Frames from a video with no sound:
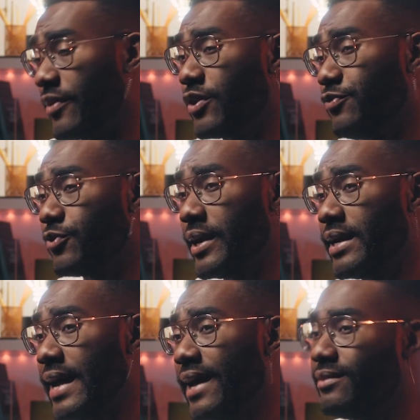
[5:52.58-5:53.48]
Now that you've created
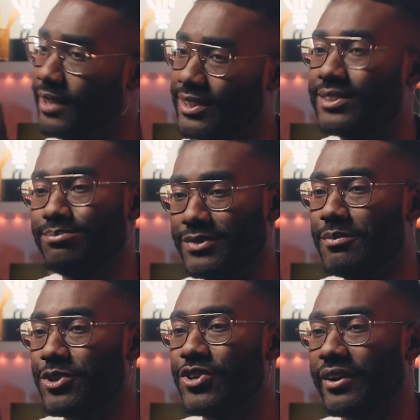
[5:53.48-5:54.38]
an ad, it's
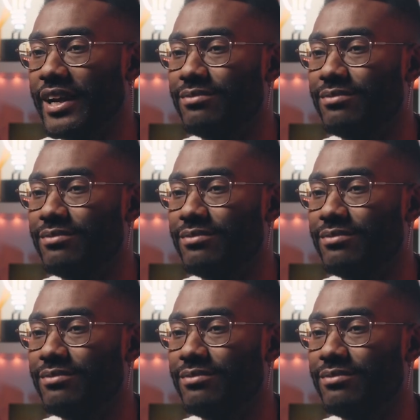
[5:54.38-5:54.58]
time to target it.